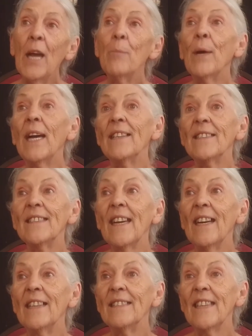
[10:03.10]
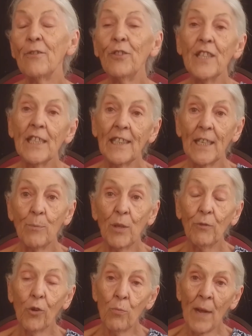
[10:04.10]
but definitely
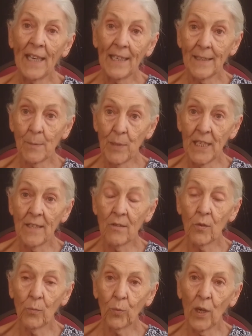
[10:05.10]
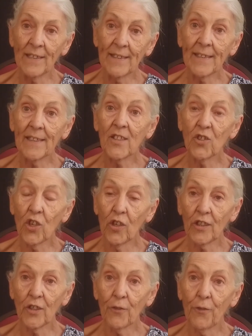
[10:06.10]
before my husband was
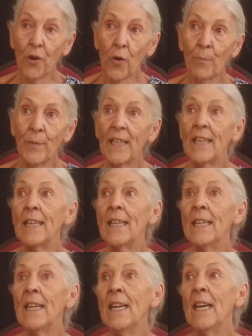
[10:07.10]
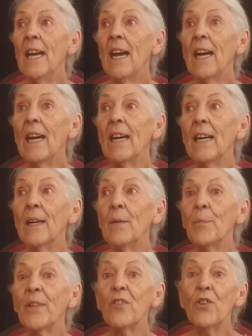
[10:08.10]
discharged from the
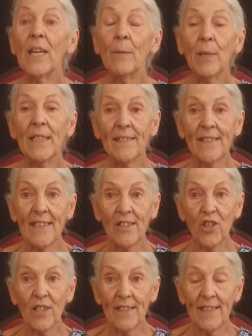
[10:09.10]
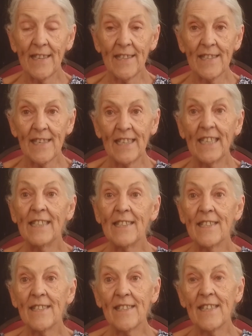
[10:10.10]
rehabilitation center, he
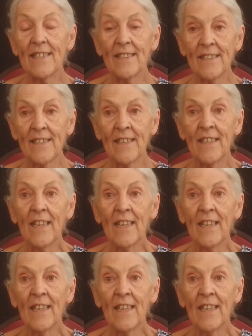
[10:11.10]
did test